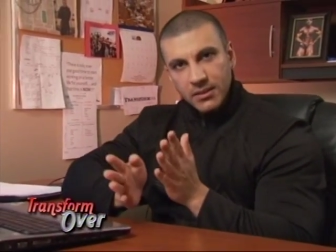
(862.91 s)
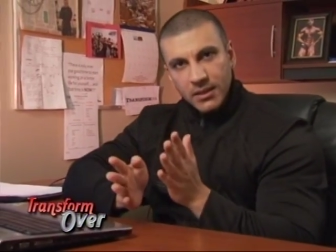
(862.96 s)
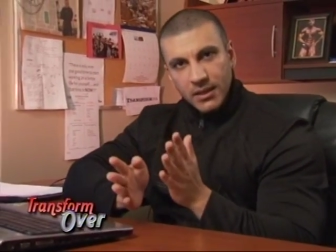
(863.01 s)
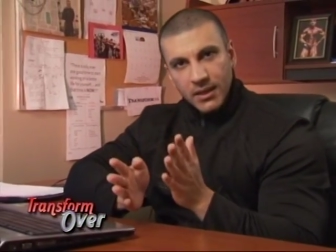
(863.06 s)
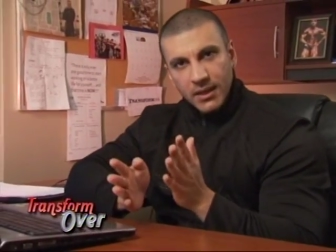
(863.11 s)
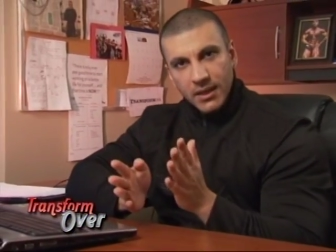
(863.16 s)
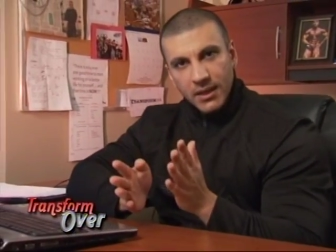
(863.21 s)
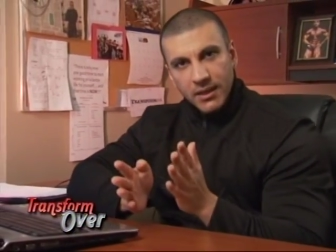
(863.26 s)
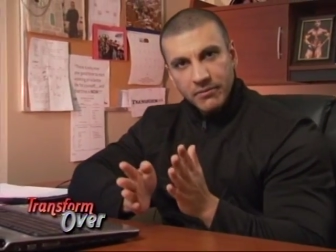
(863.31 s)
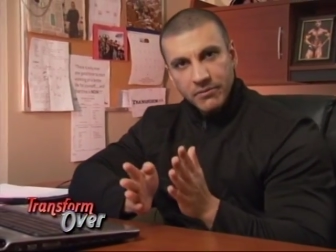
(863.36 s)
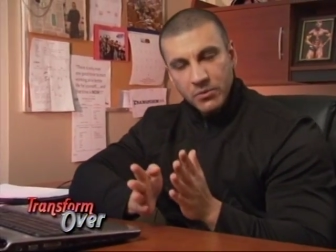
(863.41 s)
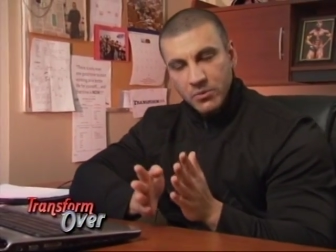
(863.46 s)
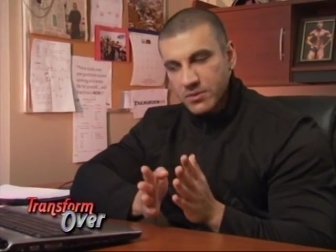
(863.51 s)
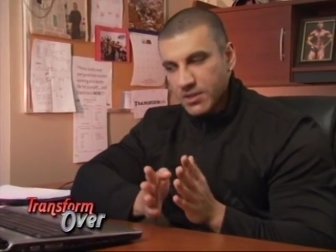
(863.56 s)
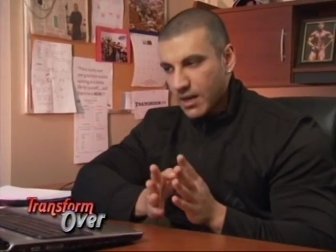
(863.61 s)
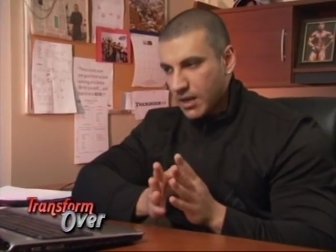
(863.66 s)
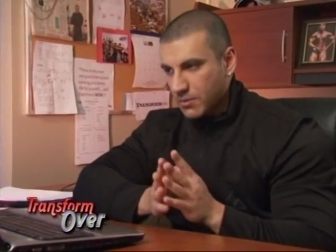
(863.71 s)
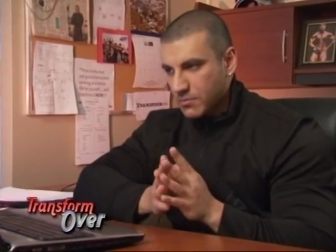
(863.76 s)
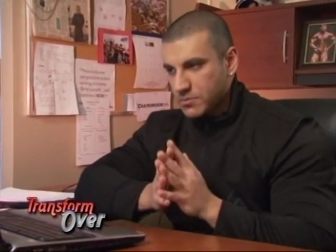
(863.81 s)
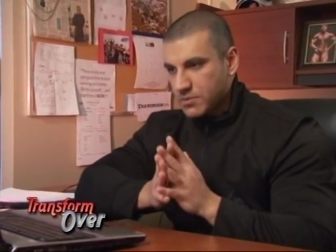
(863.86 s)
a few
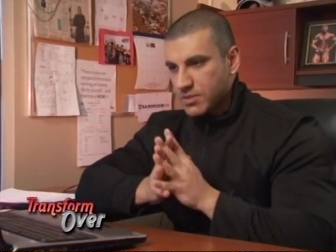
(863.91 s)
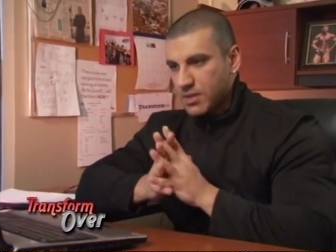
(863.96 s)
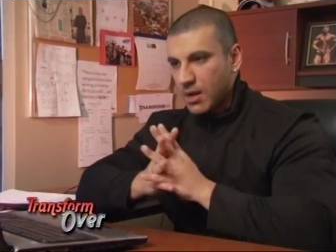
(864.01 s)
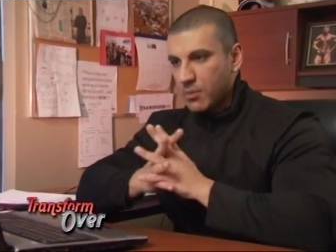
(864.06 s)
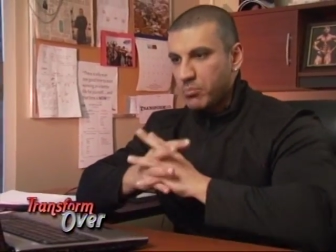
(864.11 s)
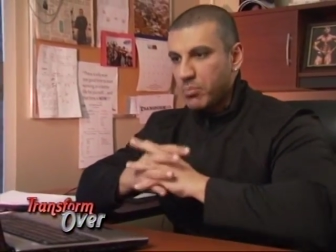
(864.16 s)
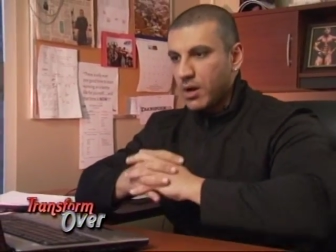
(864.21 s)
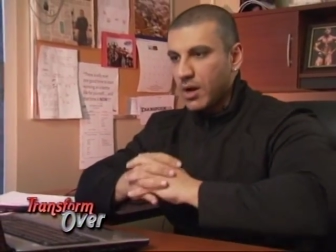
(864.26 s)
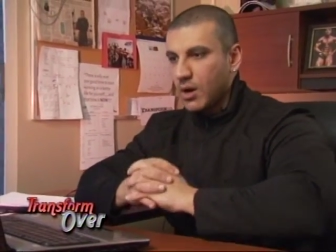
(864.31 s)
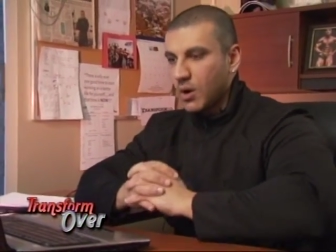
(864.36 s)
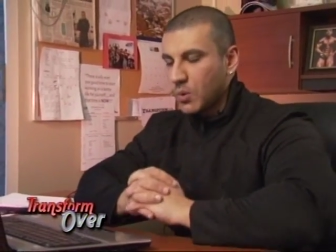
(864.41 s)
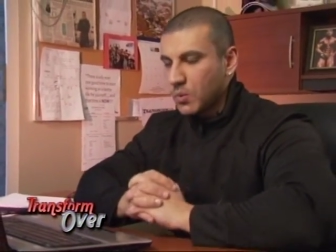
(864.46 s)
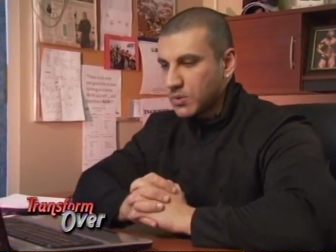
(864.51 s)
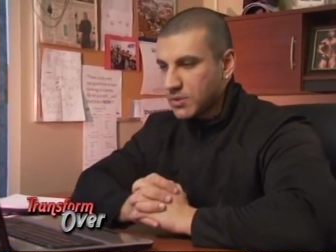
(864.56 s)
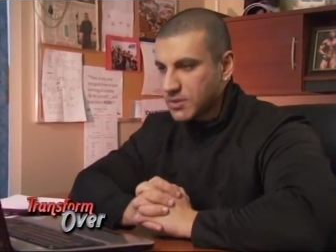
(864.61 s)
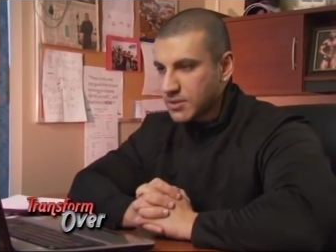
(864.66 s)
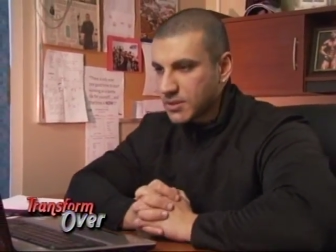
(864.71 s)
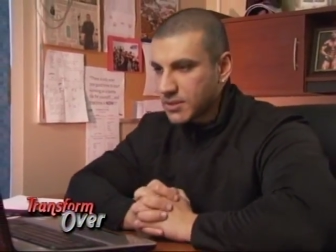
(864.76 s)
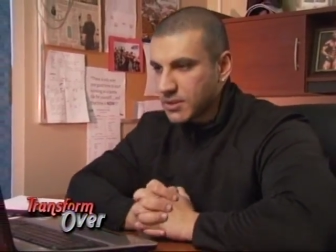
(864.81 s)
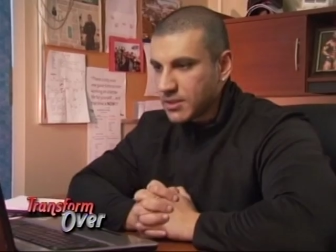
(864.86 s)
times about
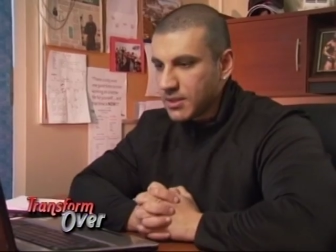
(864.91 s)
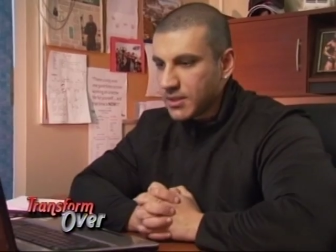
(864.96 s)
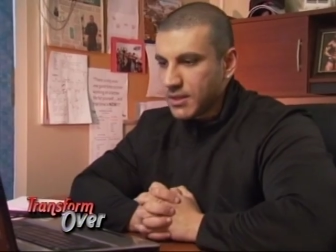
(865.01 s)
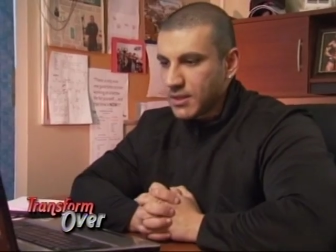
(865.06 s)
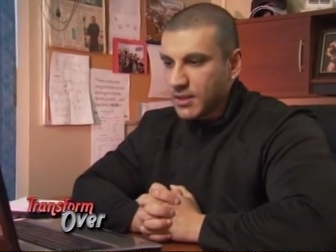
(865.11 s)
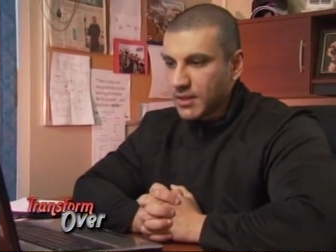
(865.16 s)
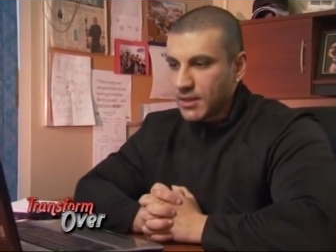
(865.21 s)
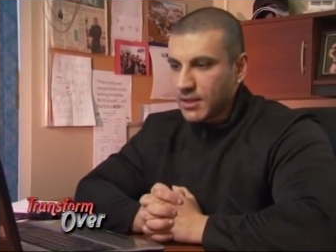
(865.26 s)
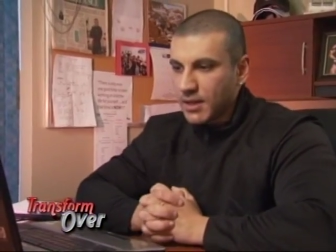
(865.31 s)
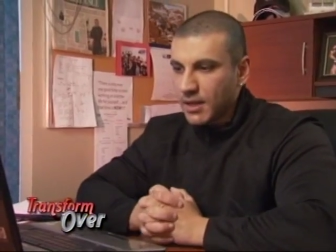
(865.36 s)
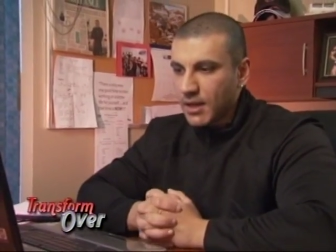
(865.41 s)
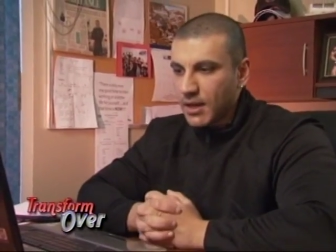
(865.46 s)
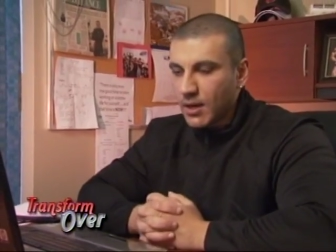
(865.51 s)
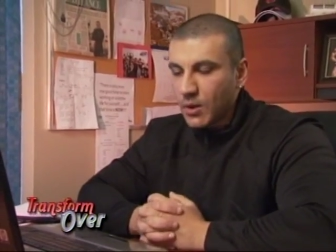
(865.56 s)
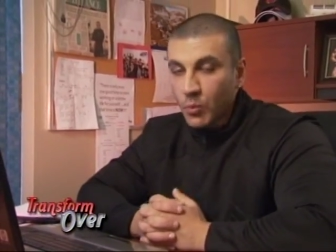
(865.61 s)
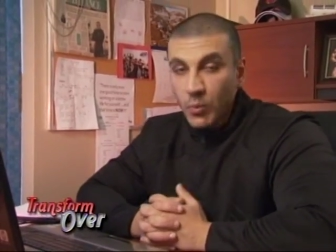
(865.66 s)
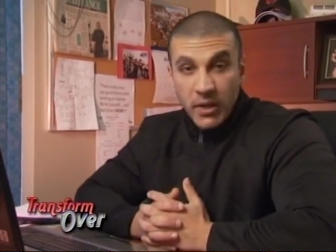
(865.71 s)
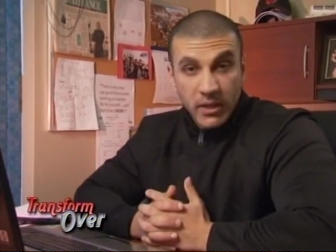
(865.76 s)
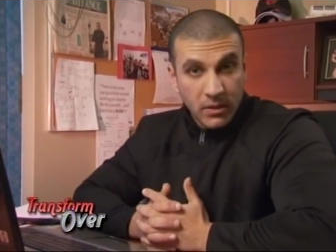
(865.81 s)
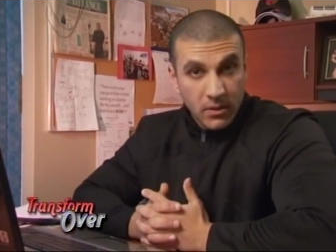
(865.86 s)

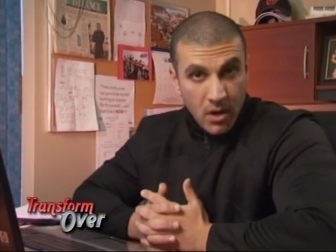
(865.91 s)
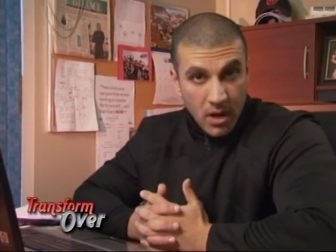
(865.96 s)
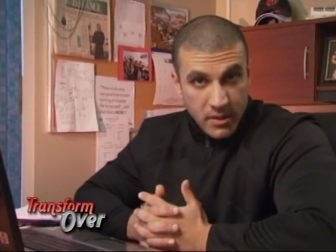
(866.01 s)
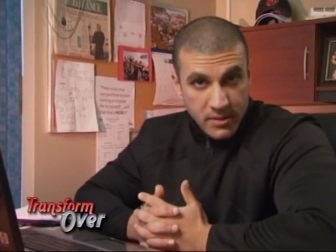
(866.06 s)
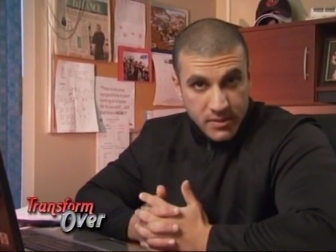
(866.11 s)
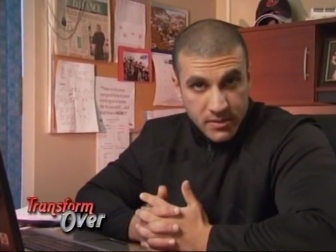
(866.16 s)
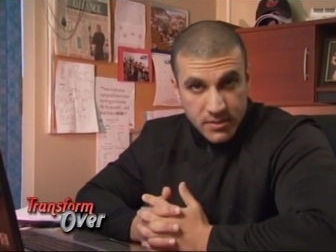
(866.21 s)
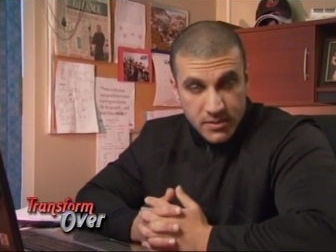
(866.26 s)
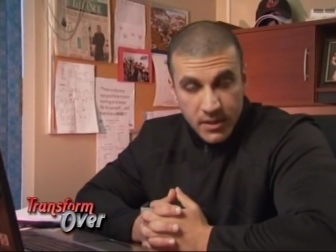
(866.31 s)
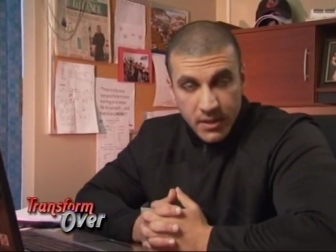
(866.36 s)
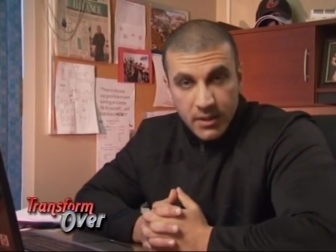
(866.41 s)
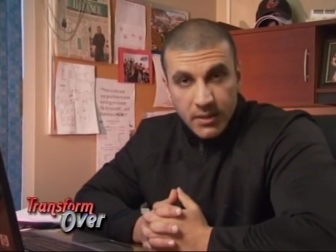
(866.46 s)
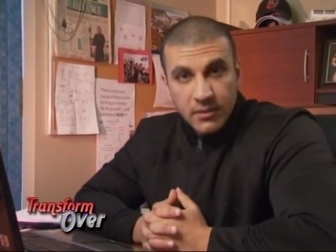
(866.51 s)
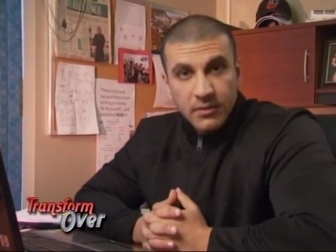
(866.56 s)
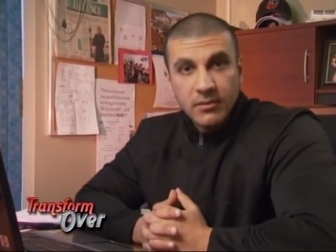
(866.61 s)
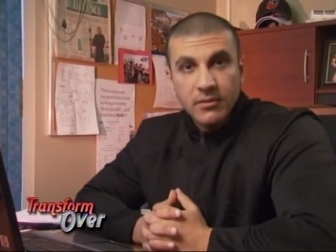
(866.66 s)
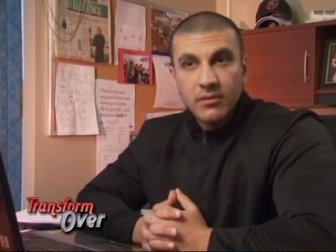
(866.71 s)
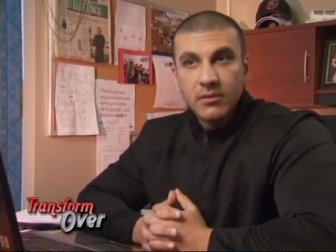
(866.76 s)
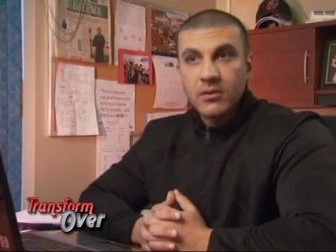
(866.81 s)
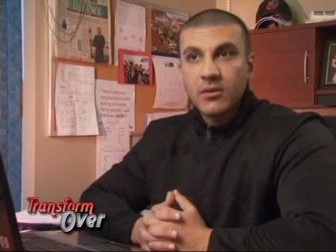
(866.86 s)
weight loss
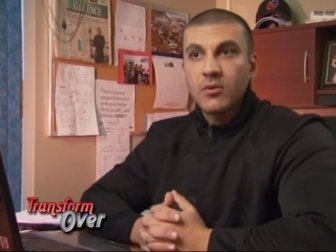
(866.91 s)
and